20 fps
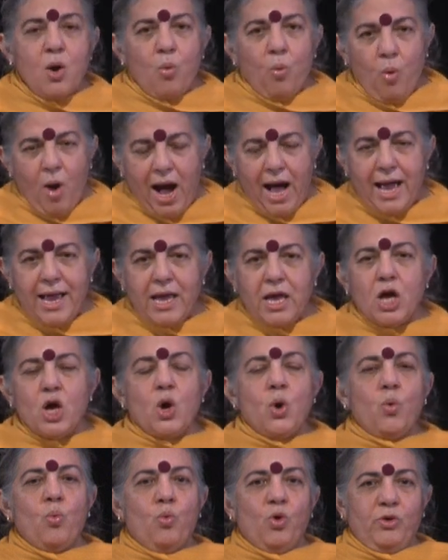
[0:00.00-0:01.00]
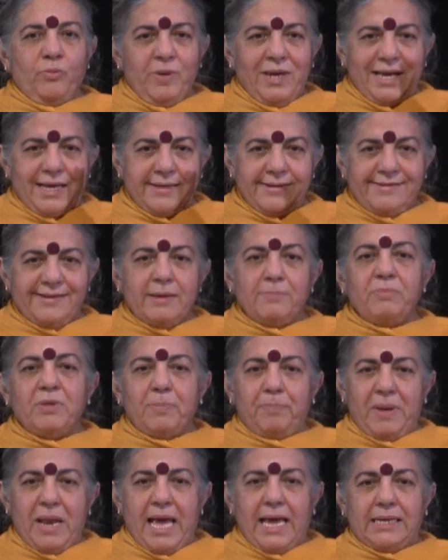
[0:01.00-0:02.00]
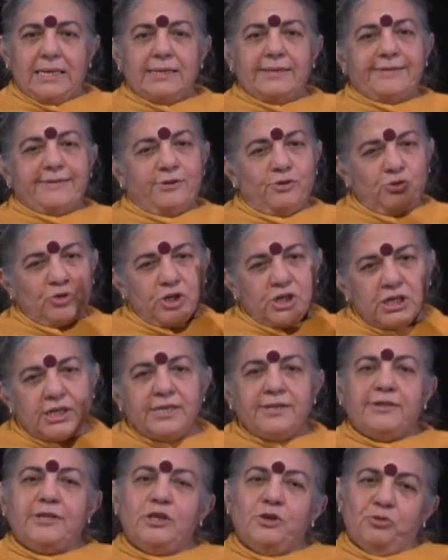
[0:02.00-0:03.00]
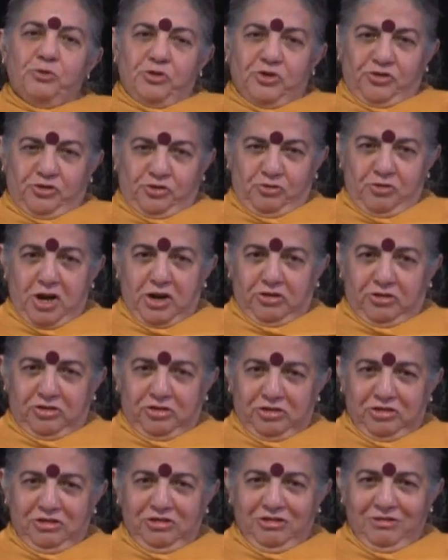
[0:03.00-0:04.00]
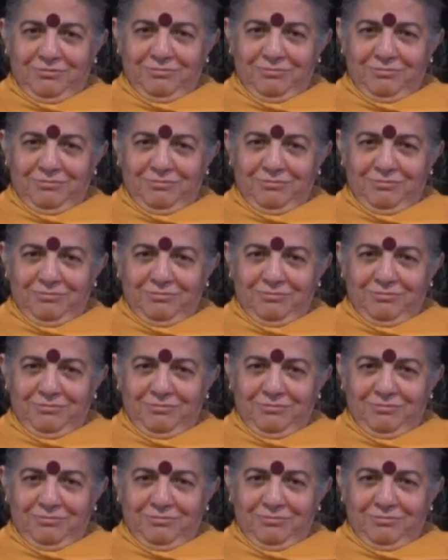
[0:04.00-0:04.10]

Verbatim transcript: Why would we condemn the planet to continued destruction,